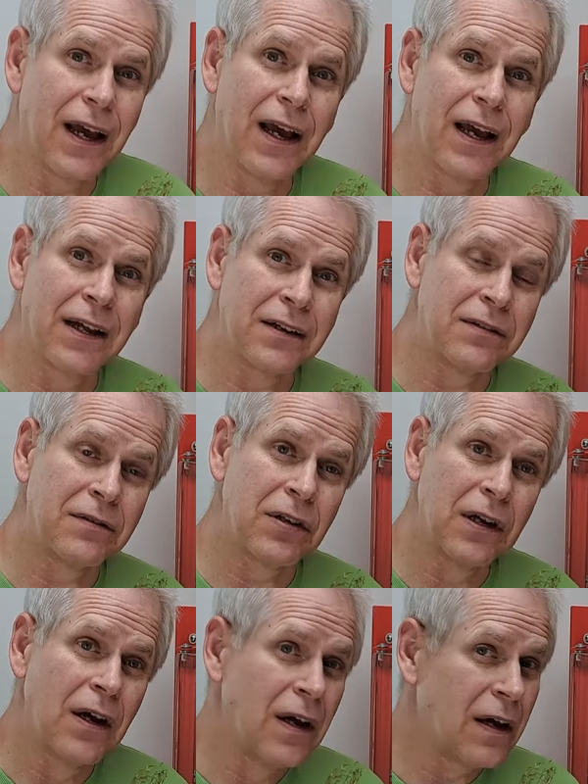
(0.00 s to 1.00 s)
and
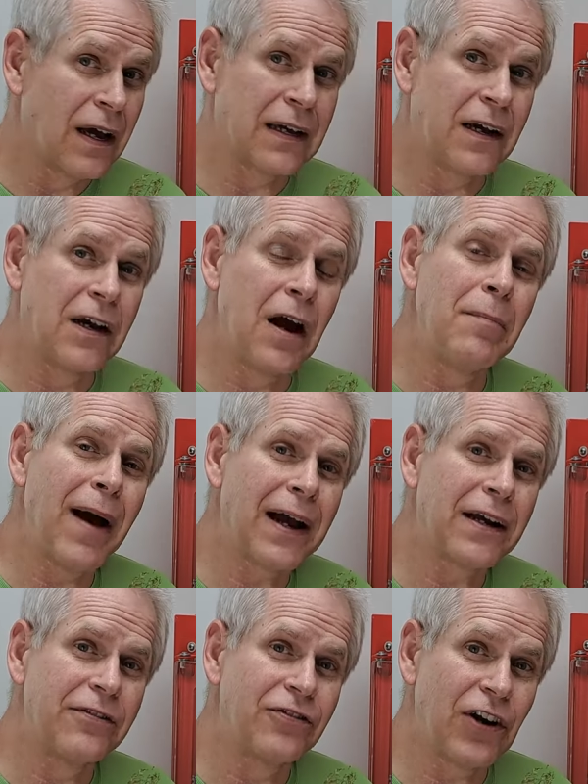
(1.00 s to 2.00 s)
I can come
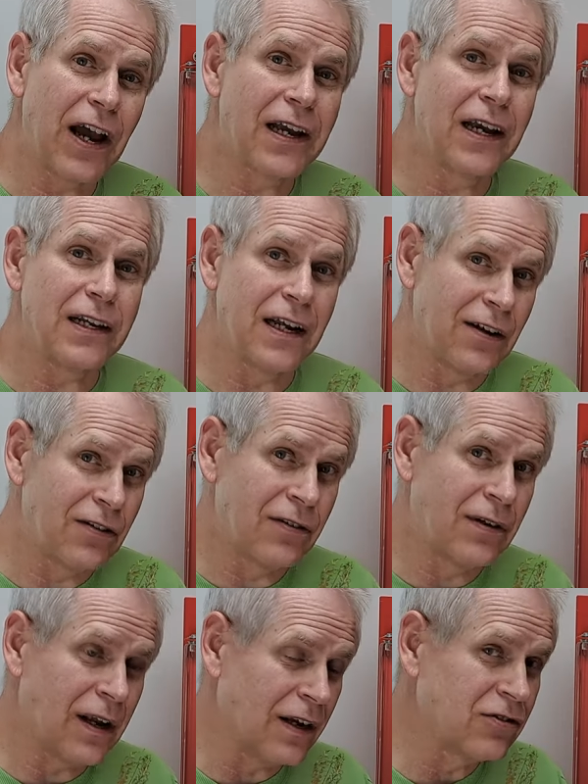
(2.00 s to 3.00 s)
back and check it
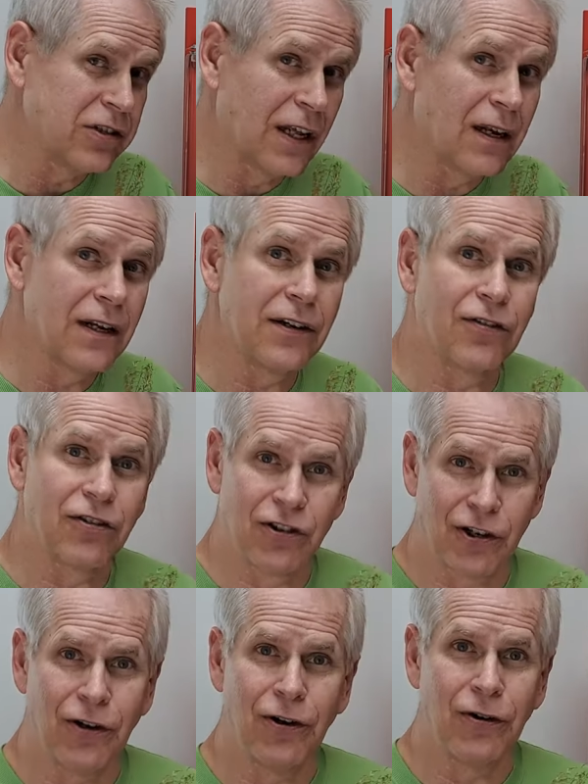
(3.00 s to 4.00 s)
in as little as
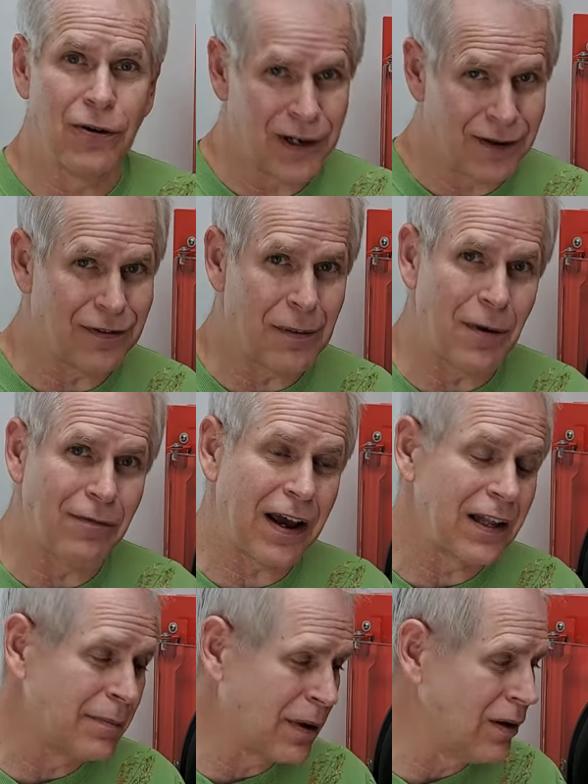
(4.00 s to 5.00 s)
two if I'm
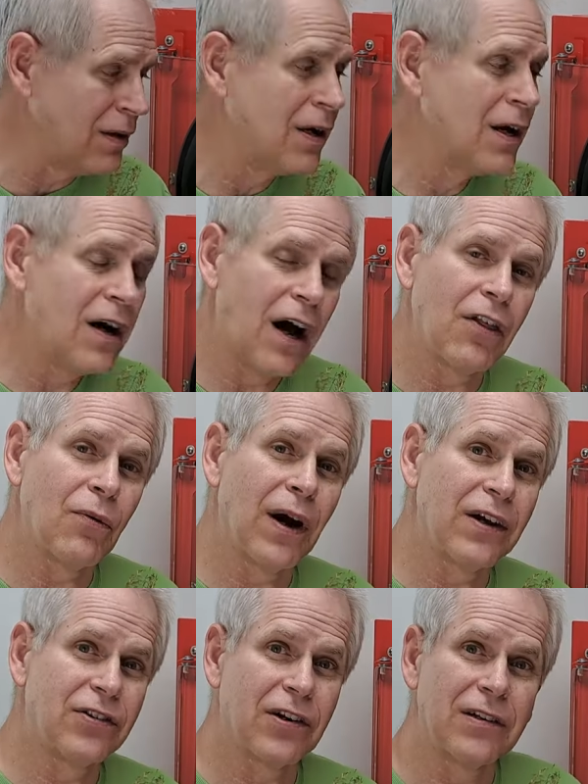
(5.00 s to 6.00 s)
available.
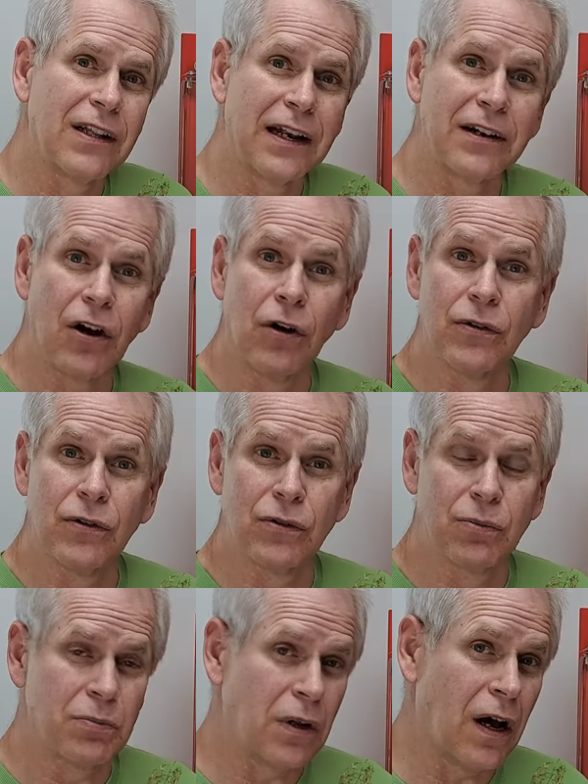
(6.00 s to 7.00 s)
Otherwise, I'll let it go
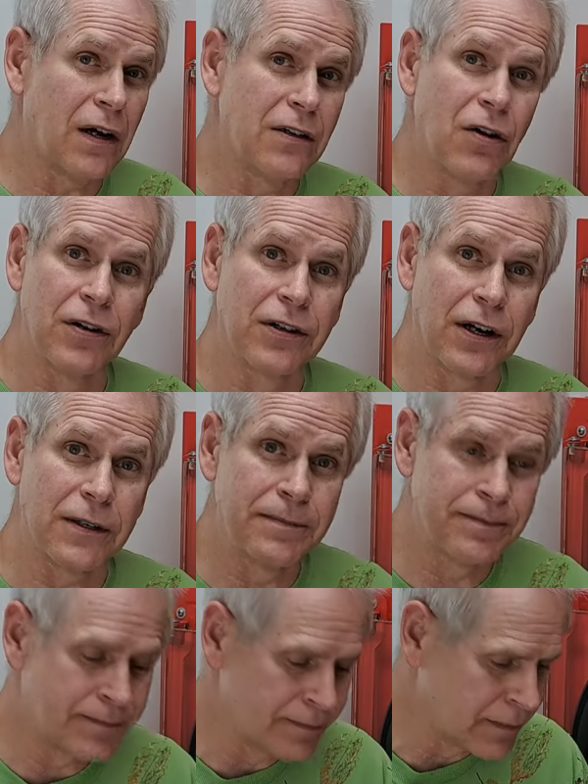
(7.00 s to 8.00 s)
uh, longer.
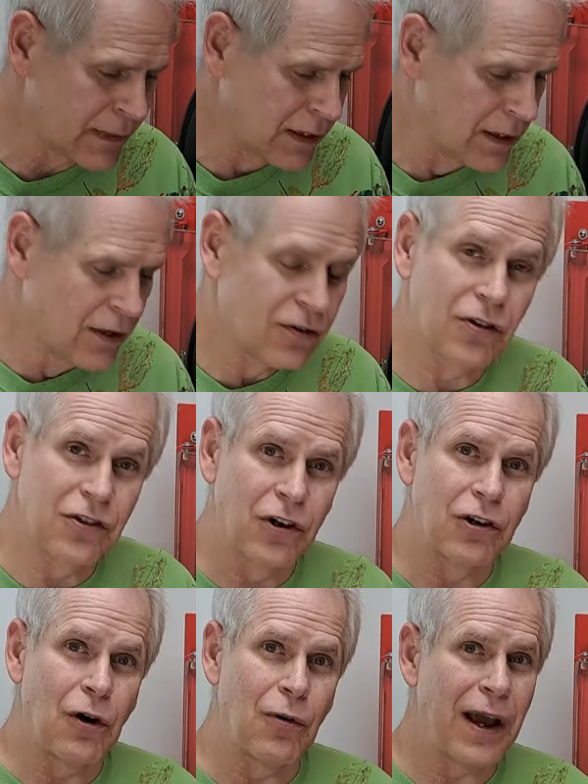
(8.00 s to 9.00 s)
So don't
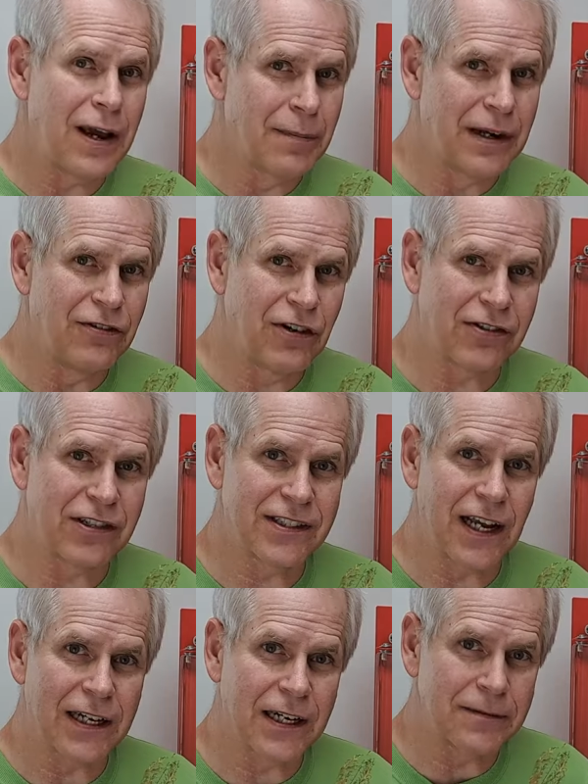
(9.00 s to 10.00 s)
go away, it'll be just a
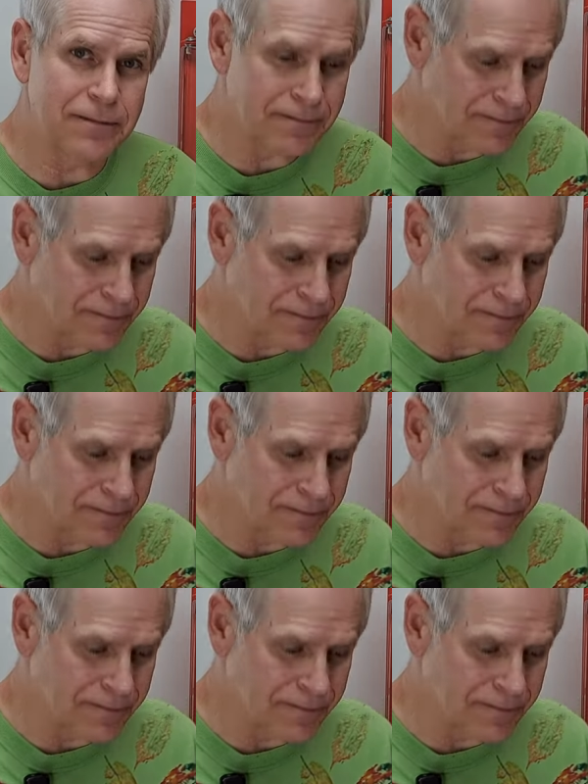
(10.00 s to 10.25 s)
second.